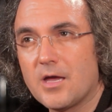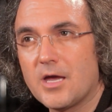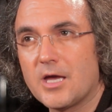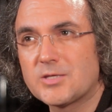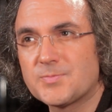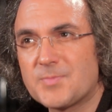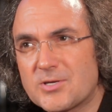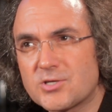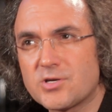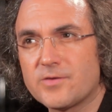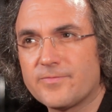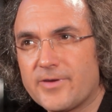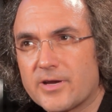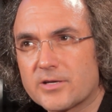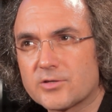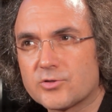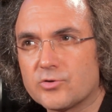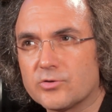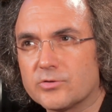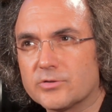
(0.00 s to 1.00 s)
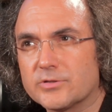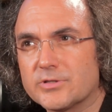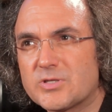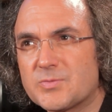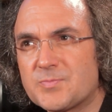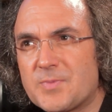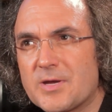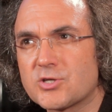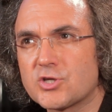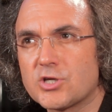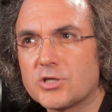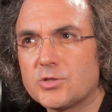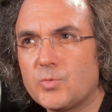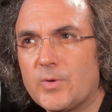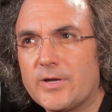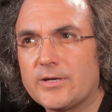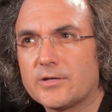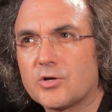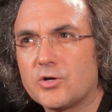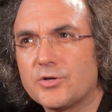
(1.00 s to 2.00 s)
A special factor, especially
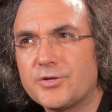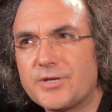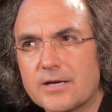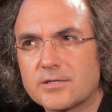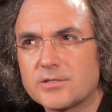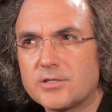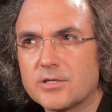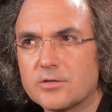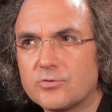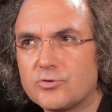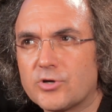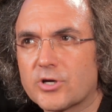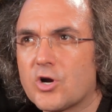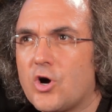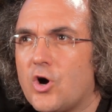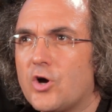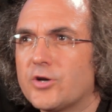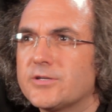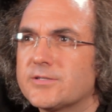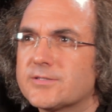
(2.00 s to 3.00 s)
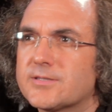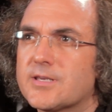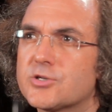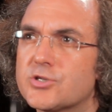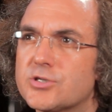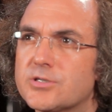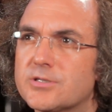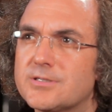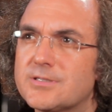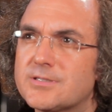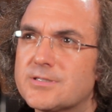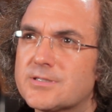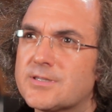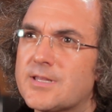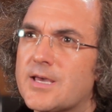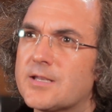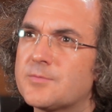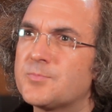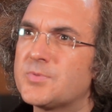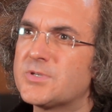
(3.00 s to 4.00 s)
when conducting a recording session, is
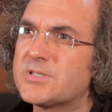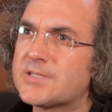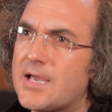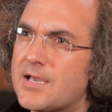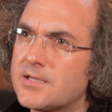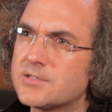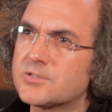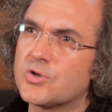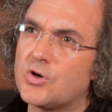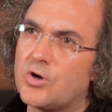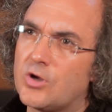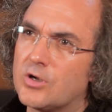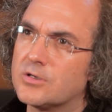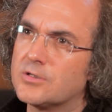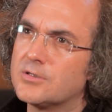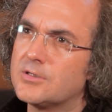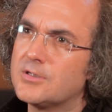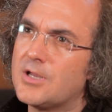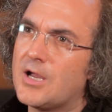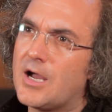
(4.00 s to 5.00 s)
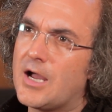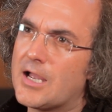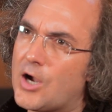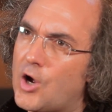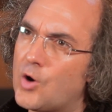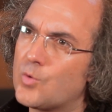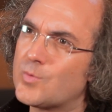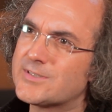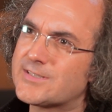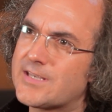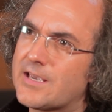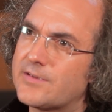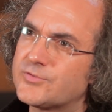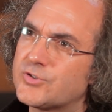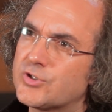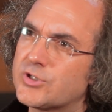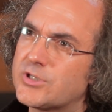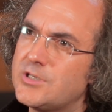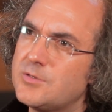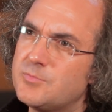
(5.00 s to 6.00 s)
that besides all, I always have
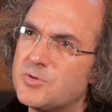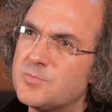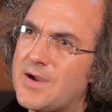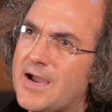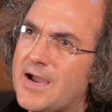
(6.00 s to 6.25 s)
to keep in